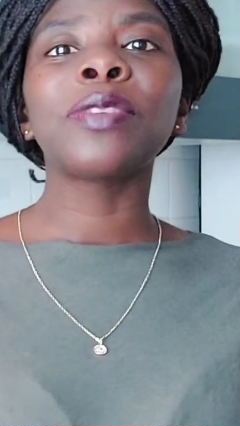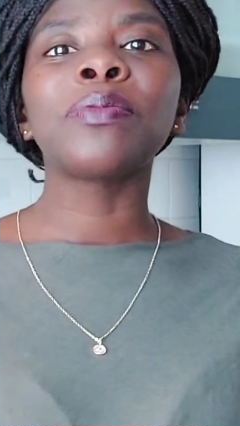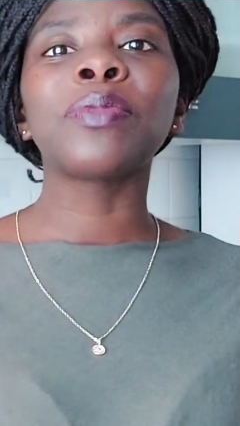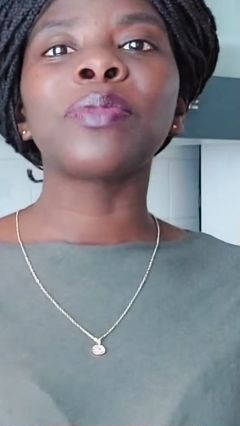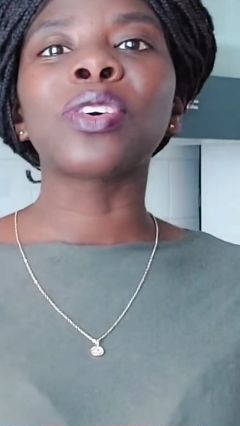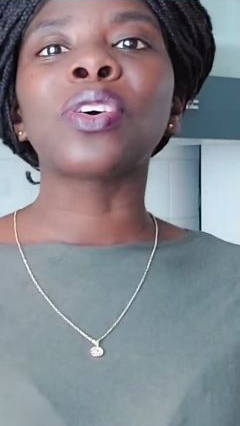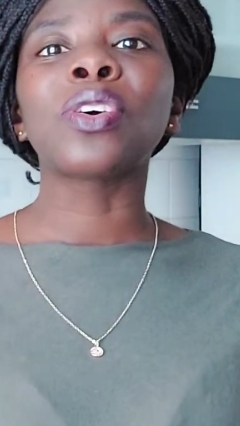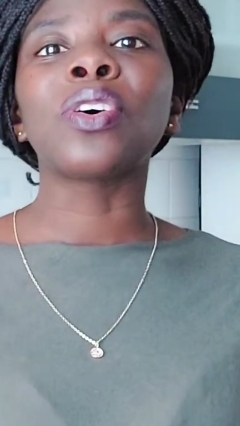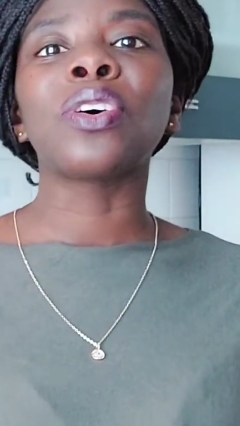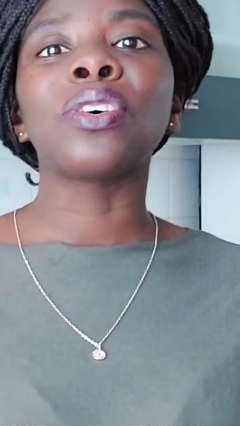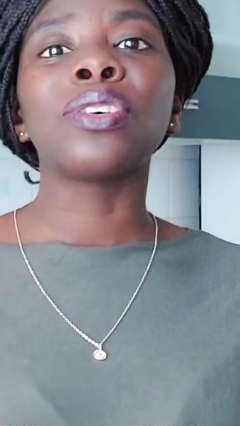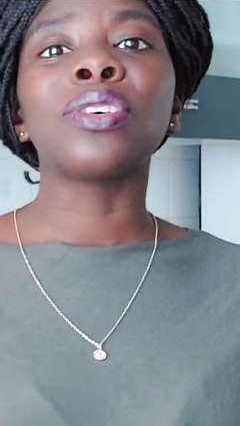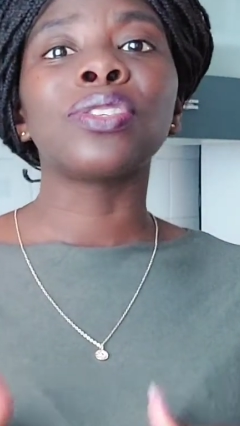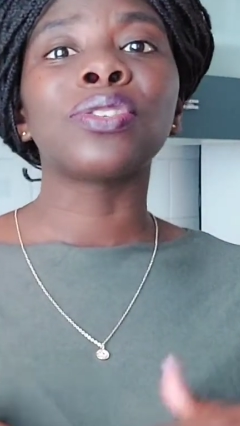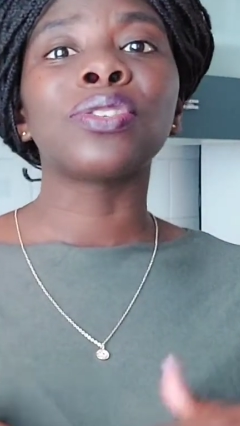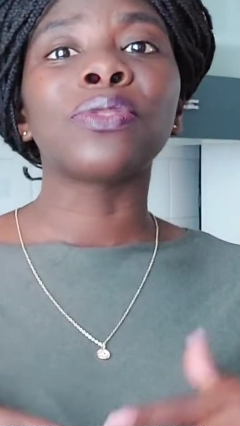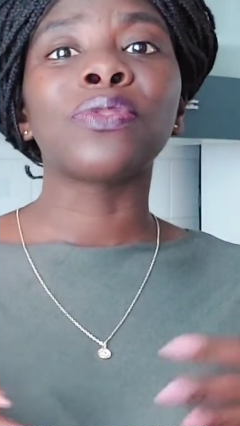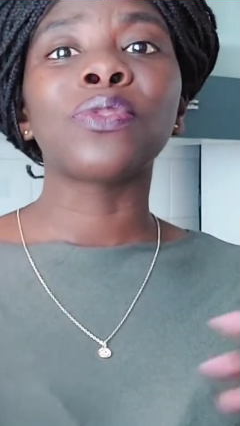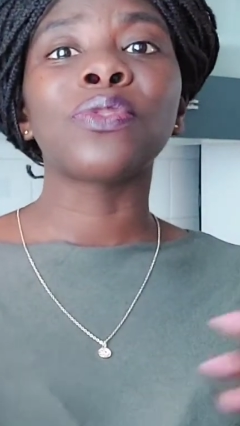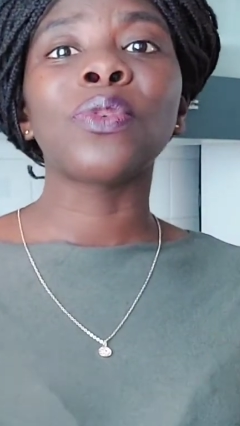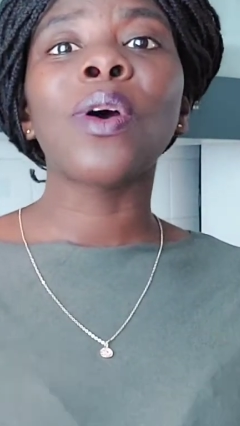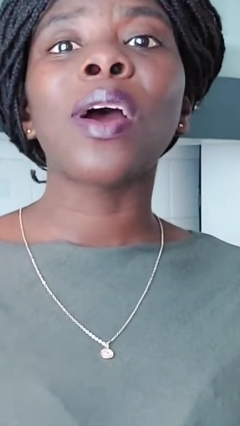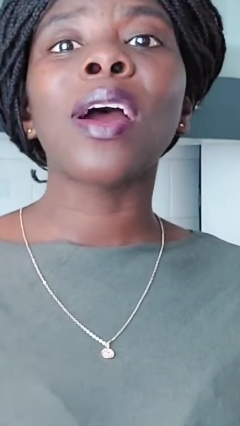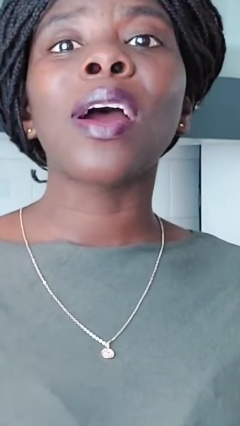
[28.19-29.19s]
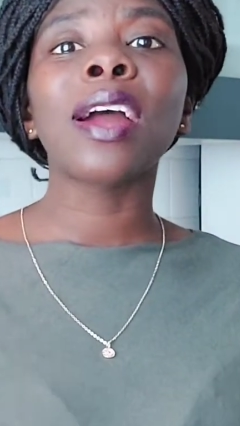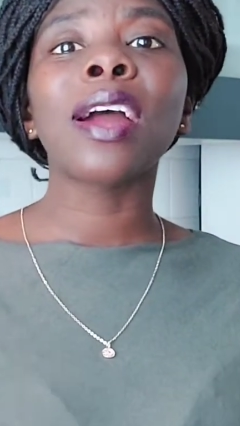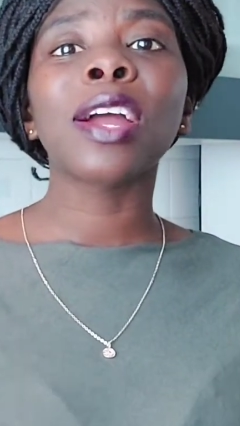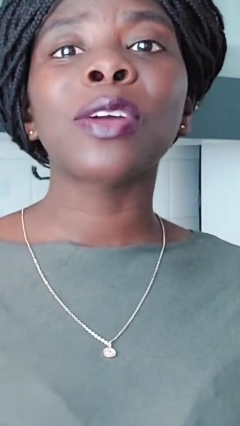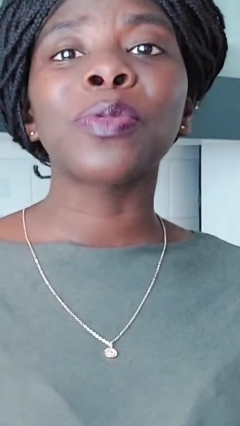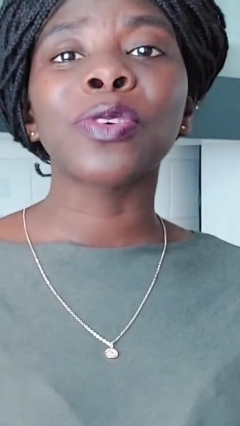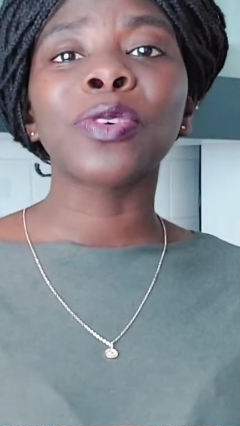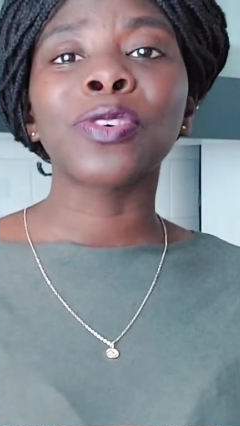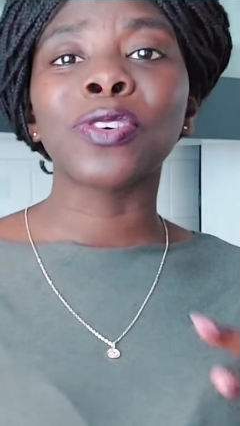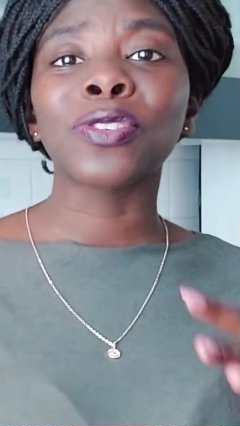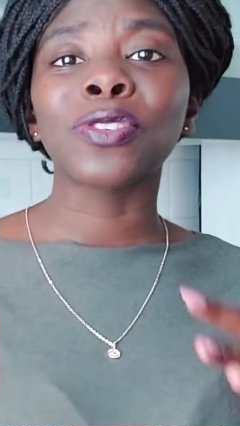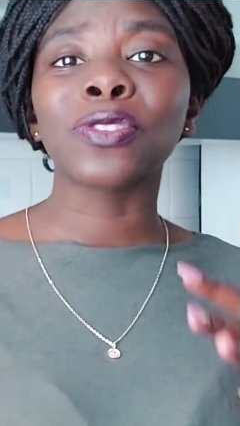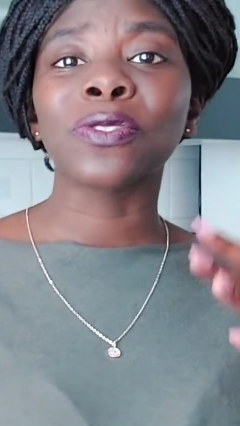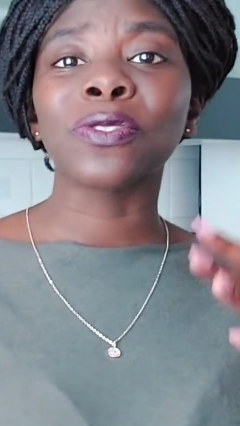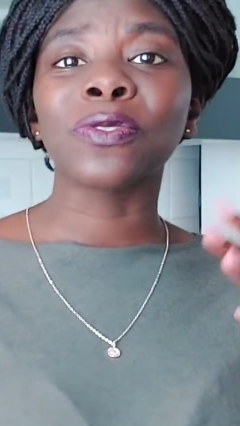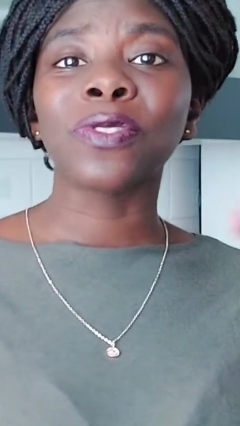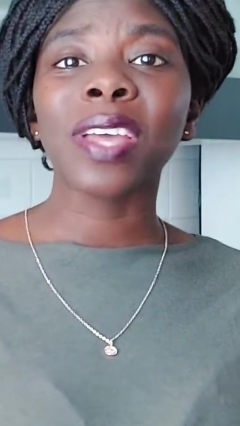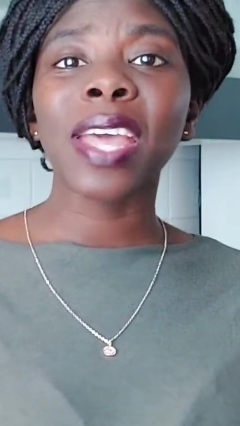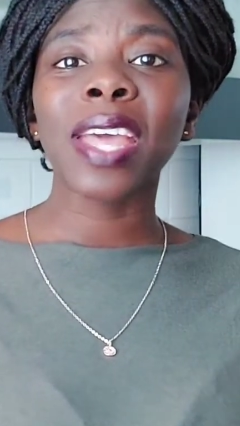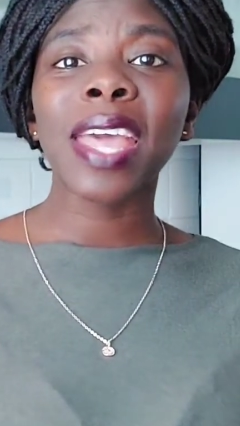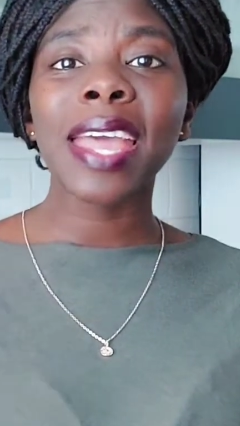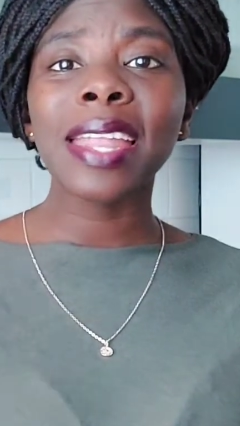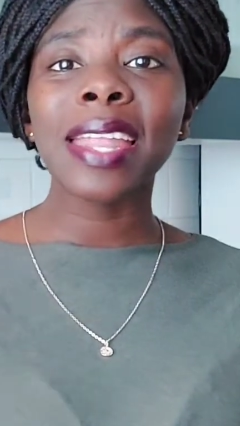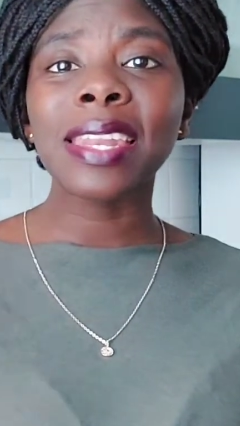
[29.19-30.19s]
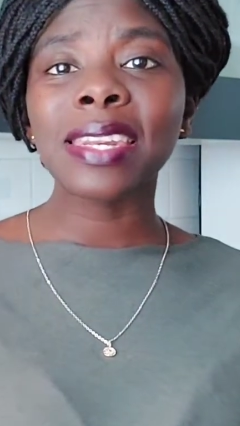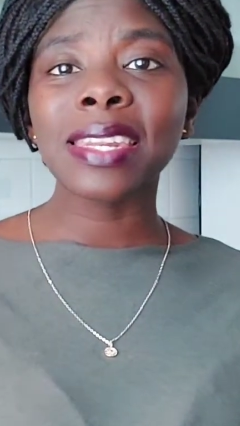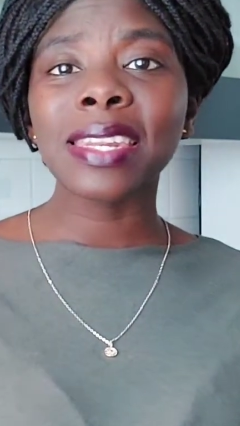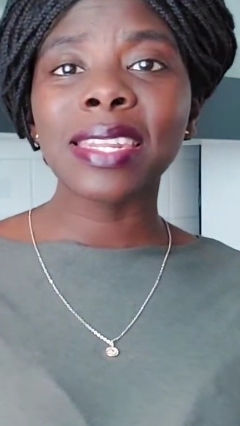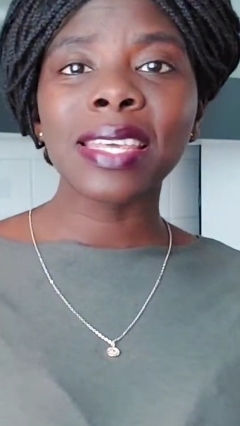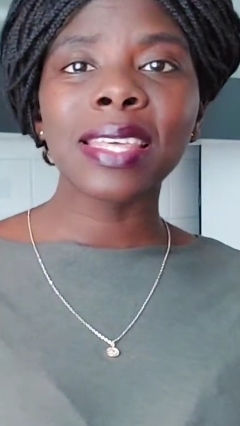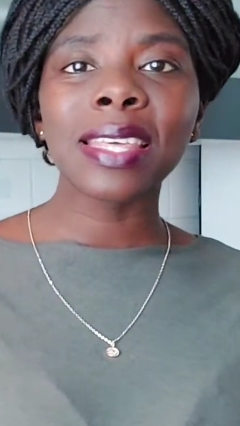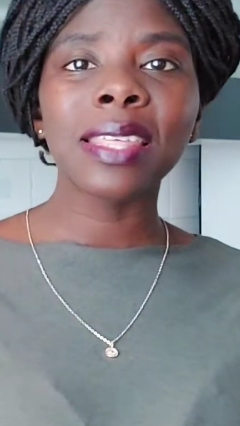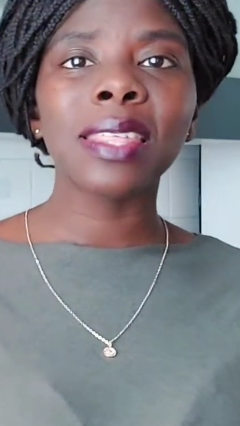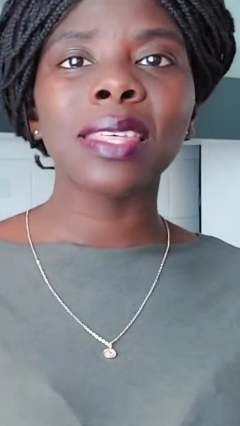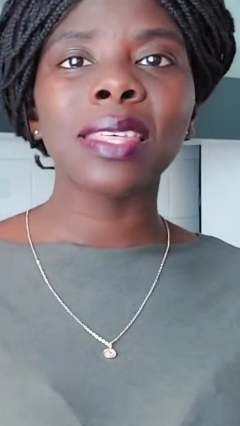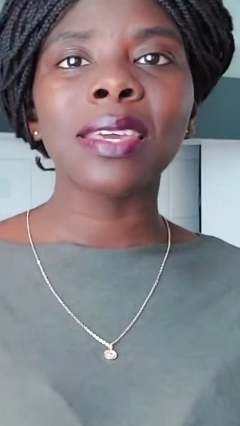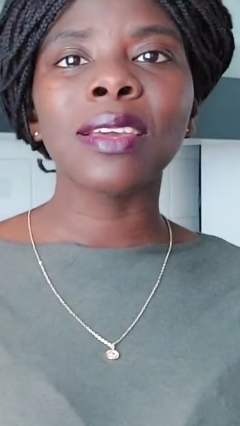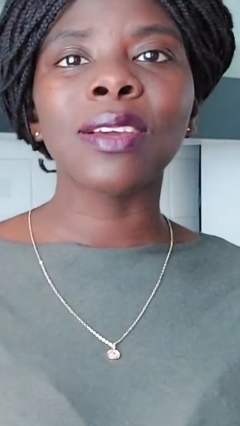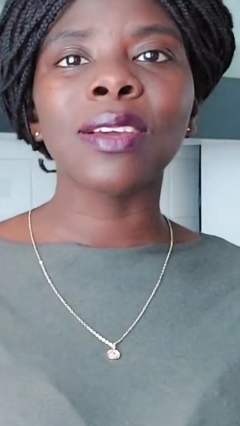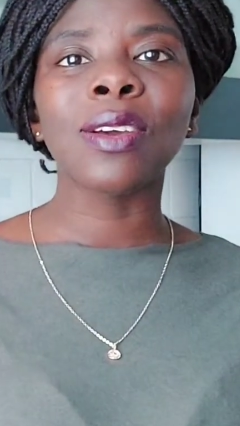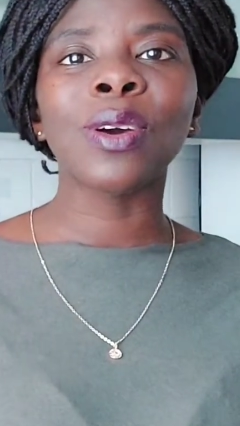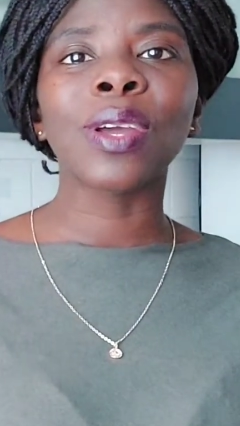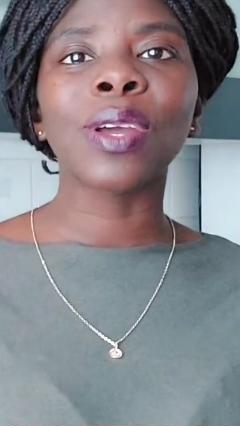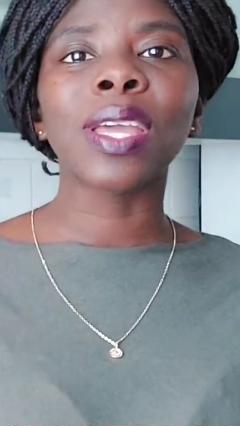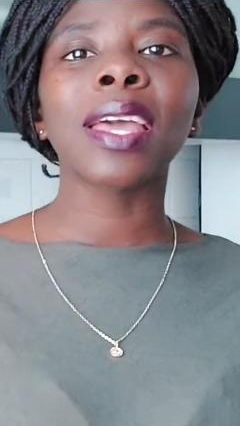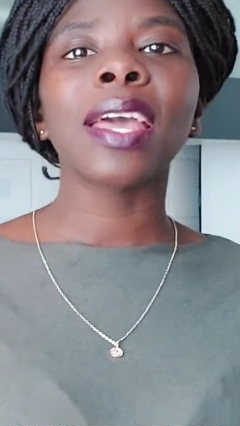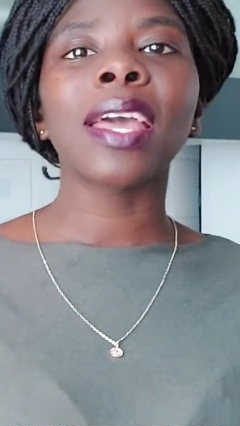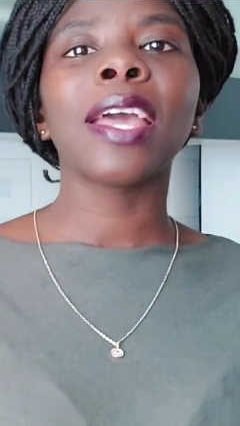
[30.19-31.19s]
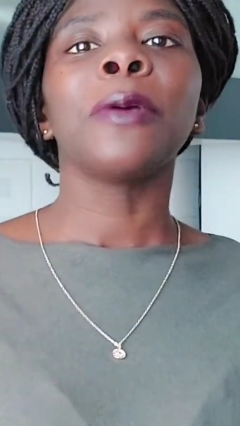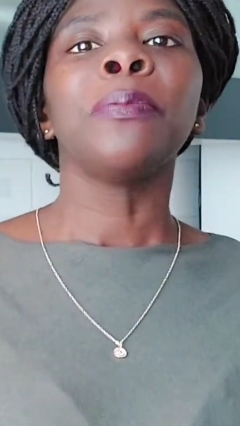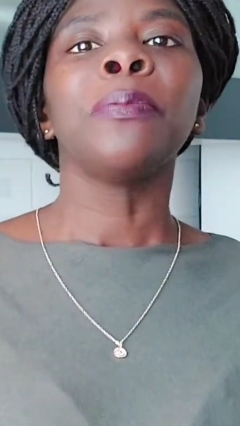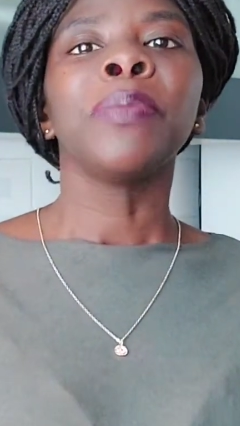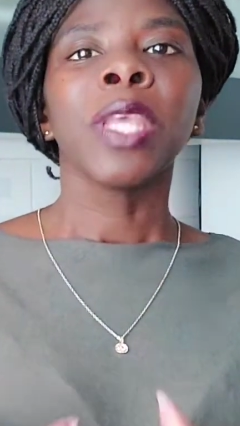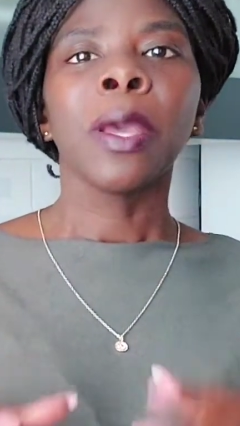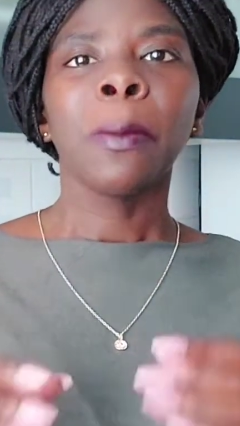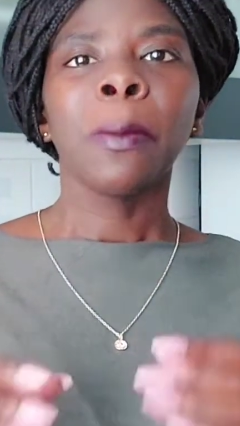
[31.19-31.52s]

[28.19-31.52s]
because of work, because of anything, okay?